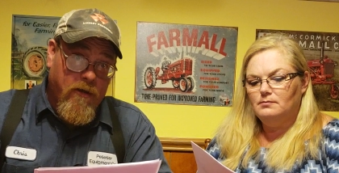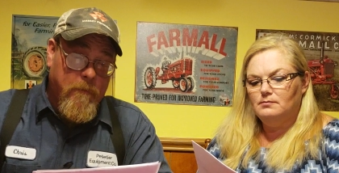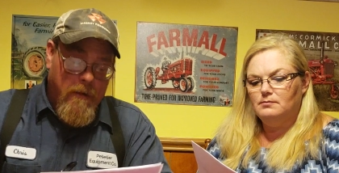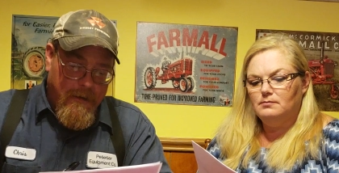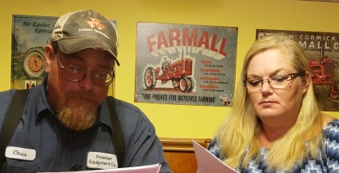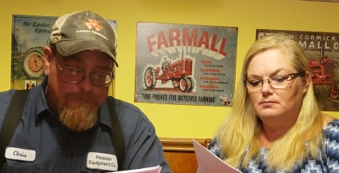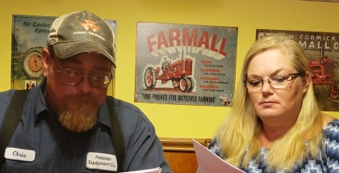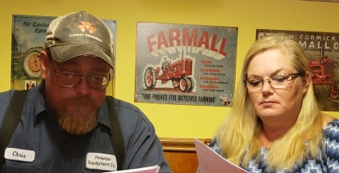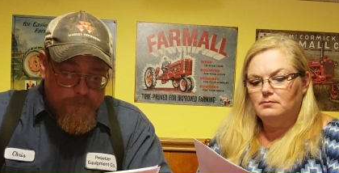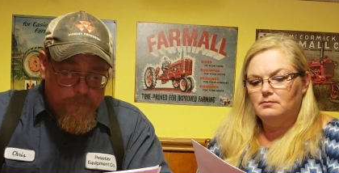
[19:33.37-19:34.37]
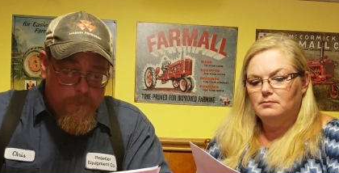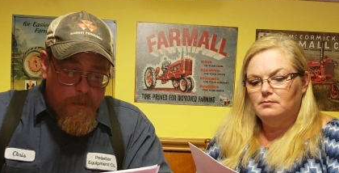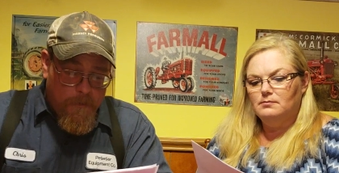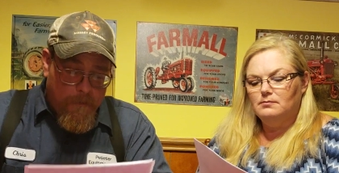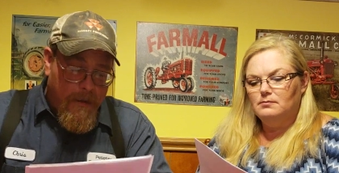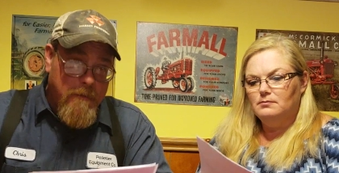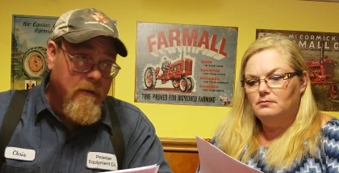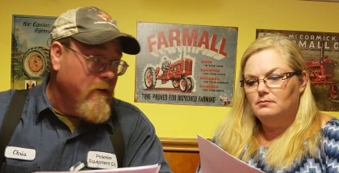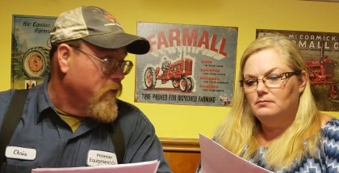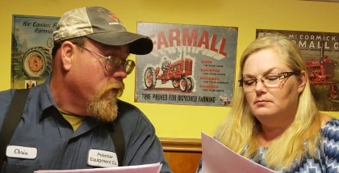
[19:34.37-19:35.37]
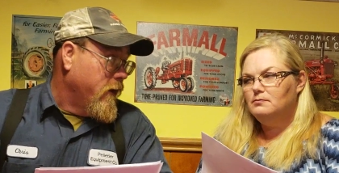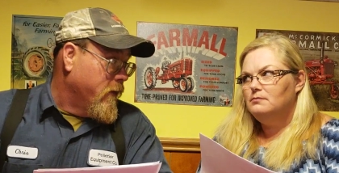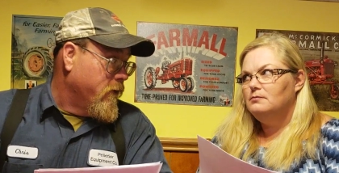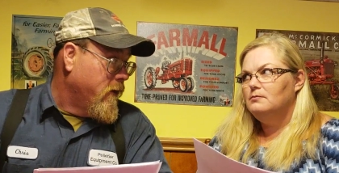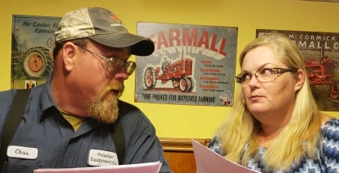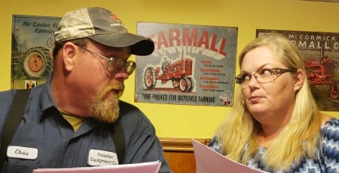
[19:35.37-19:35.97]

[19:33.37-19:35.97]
Speaker 1: say mate, but mate means friend, right?